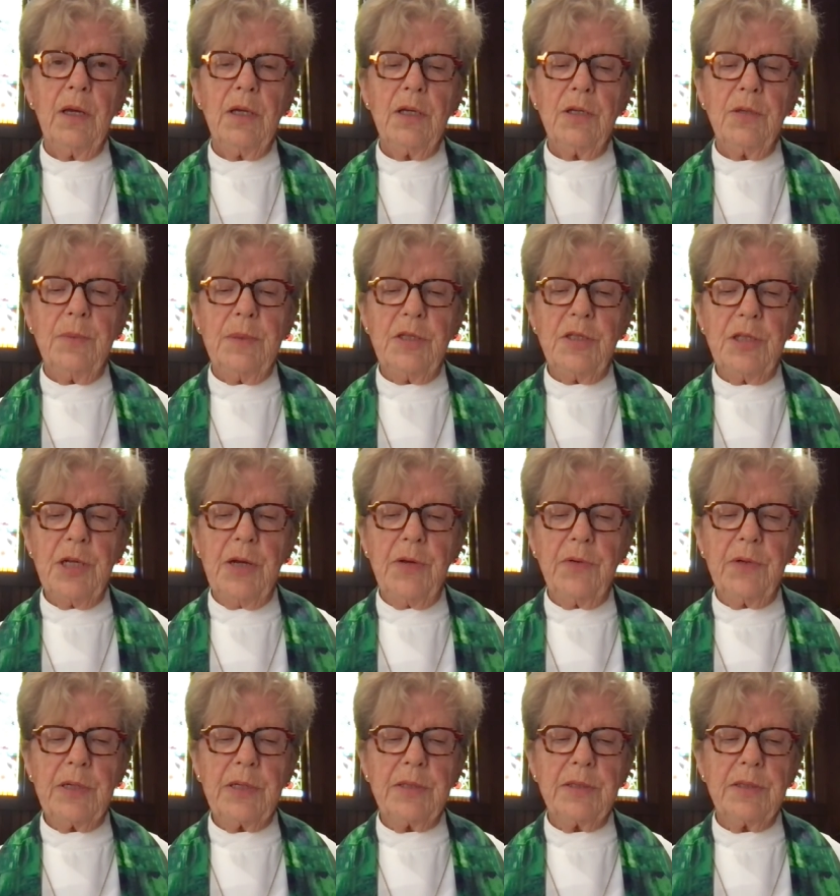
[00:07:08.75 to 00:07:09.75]
to be
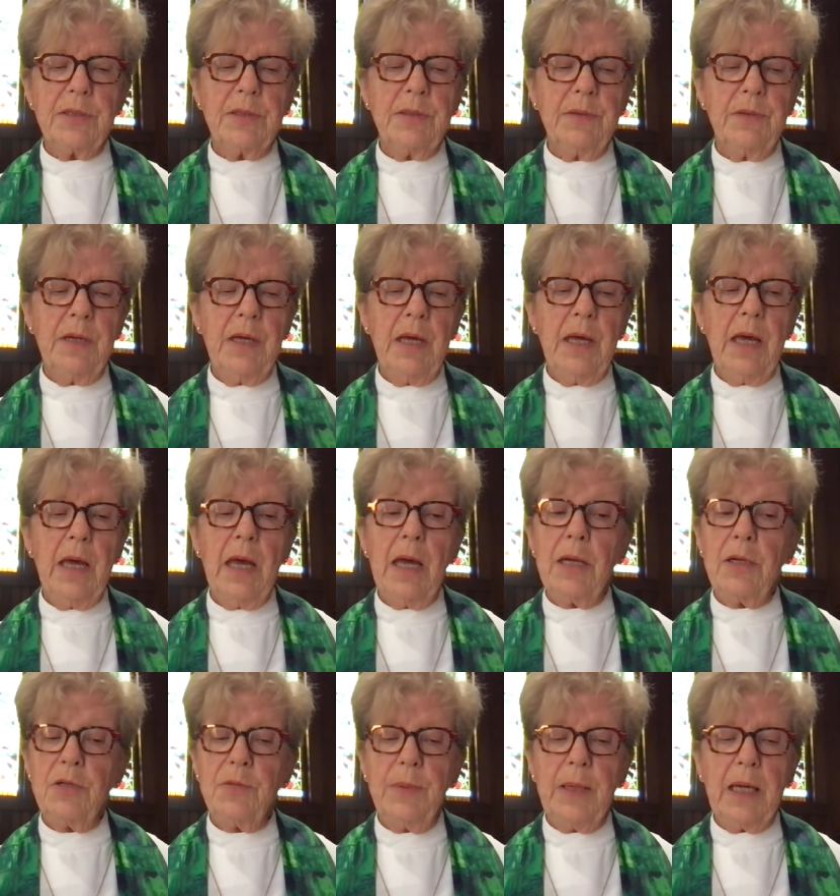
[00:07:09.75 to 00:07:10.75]
generous,
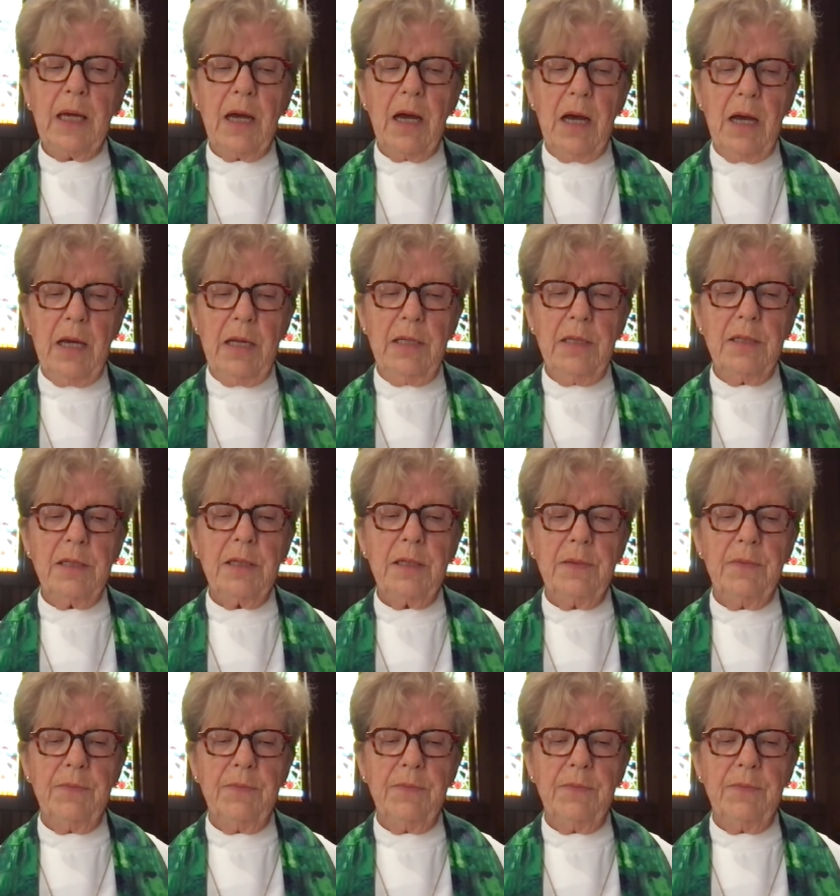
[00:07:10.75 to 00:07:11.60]
and to be kind.